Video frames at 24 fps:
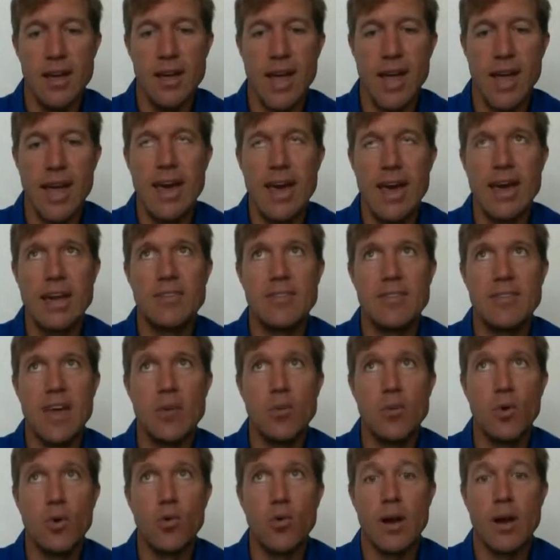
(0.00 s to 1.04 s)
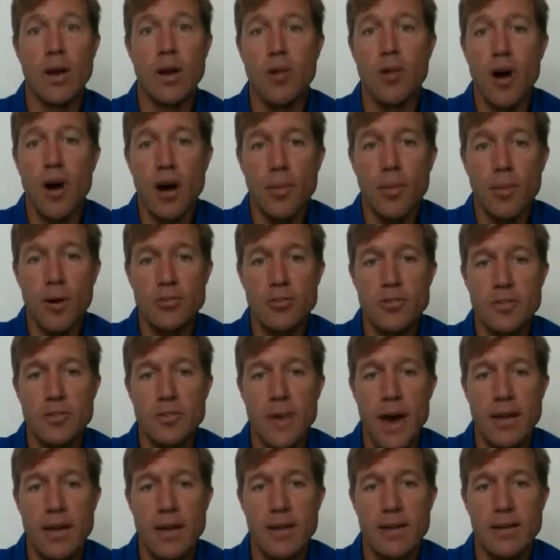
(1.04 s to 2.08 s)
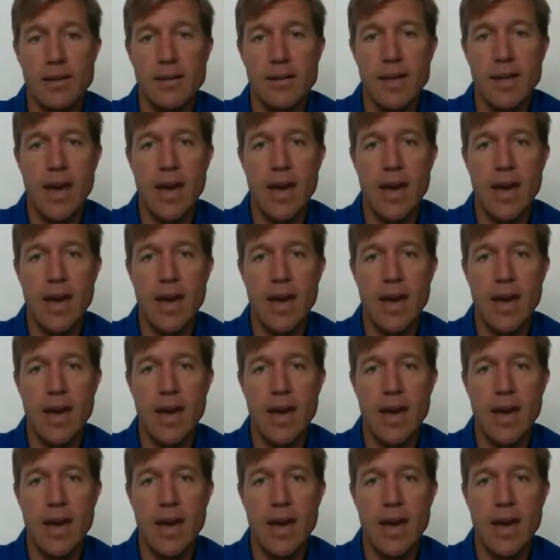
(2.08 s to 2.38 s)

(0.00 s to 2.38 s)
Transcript: and then we'll write a blog post about it,